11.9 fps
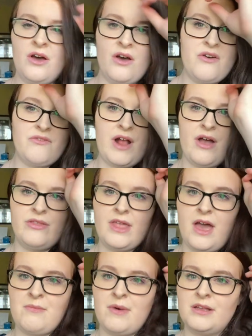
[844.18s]
around
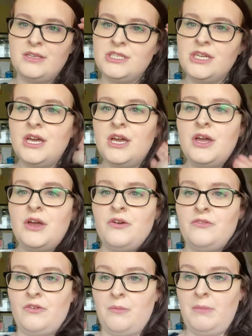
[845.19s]
that much
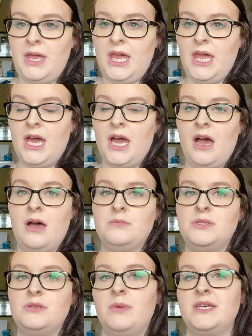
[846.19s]
for me,
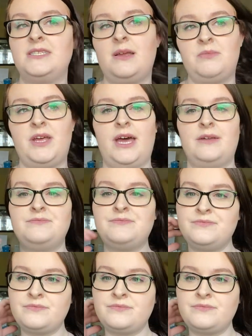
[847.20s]
um, so my stepdad